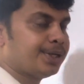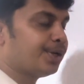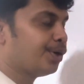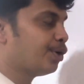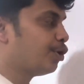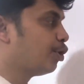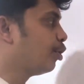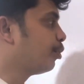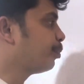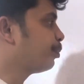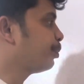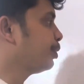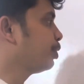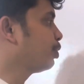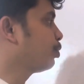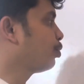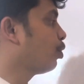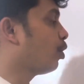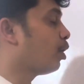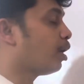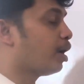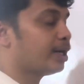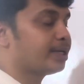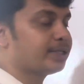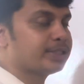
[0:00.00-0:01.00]
Hope
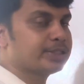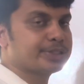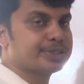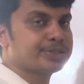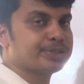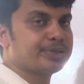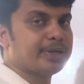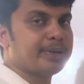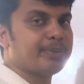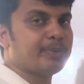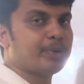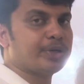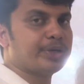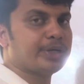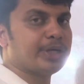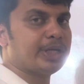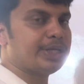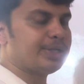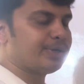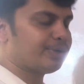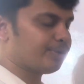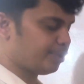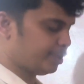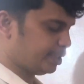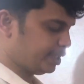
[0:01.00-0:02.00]
you understood about
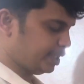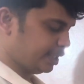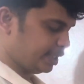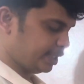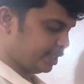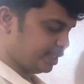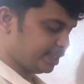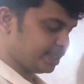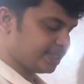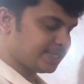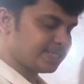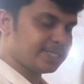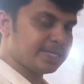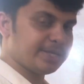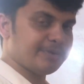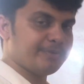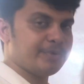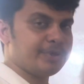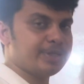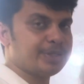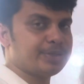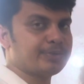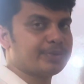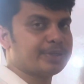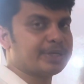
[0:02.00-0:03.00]
daily routine. In the same
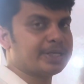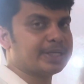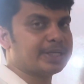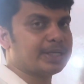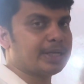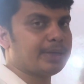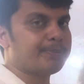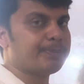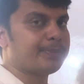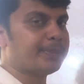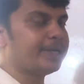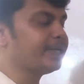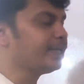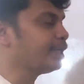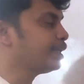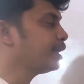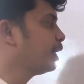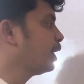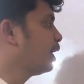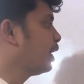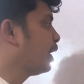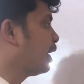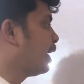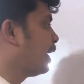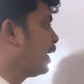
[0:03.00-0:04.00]
way you can complete,
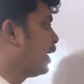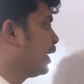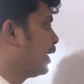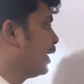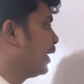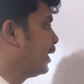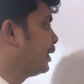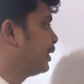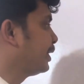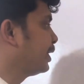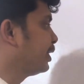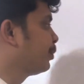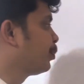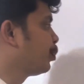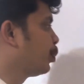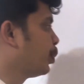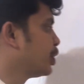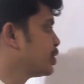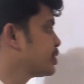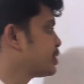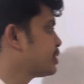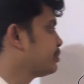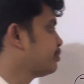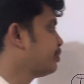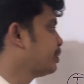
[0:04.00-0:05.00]
and if
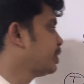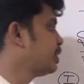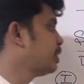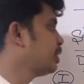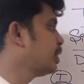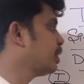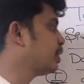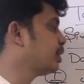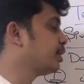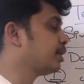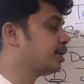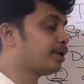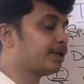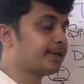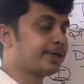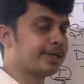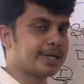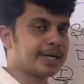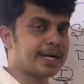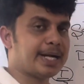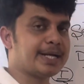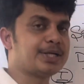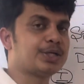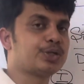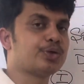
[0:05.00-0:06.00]
possible
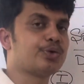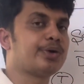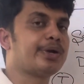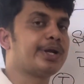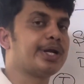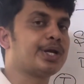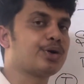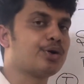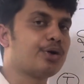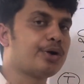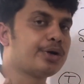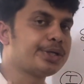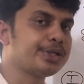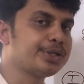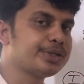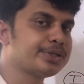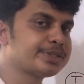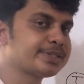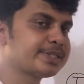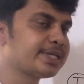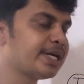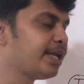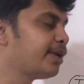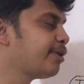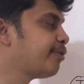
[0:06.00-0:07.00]
try to record
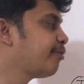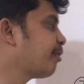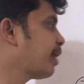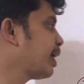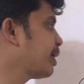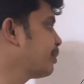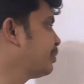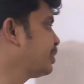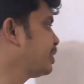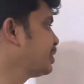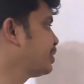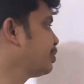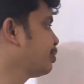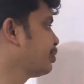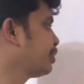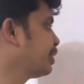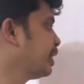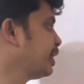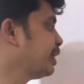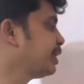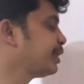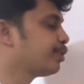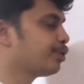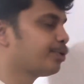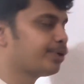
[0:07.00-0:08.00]
yourself, I mean your
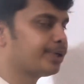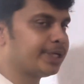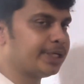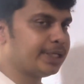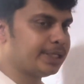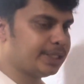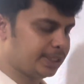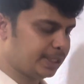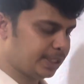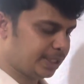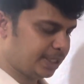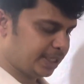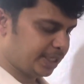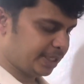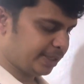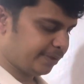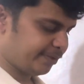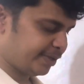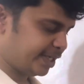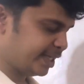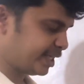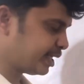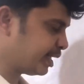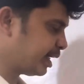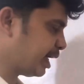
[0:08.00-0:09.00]
daily routine.
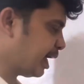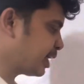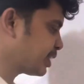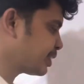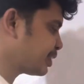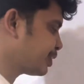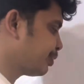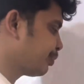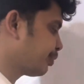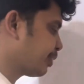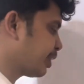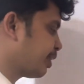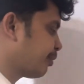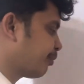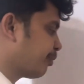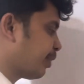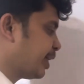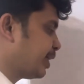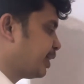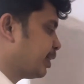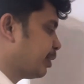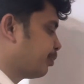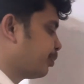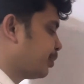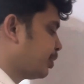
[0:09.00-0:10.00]
Even at last you can
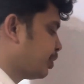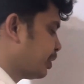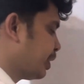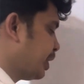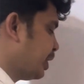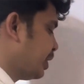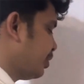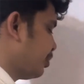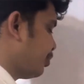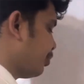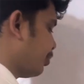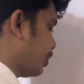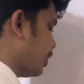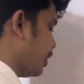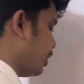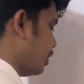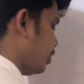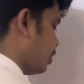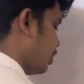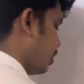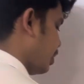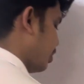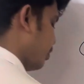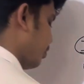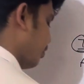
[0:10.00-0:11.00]
wind up your daily
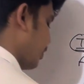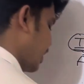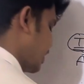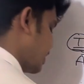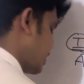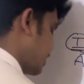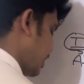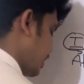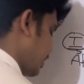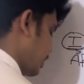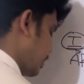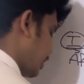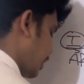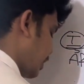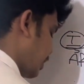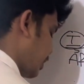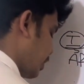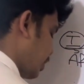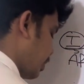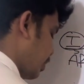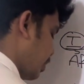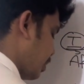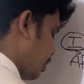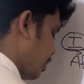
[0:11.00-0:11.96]
routine by saying that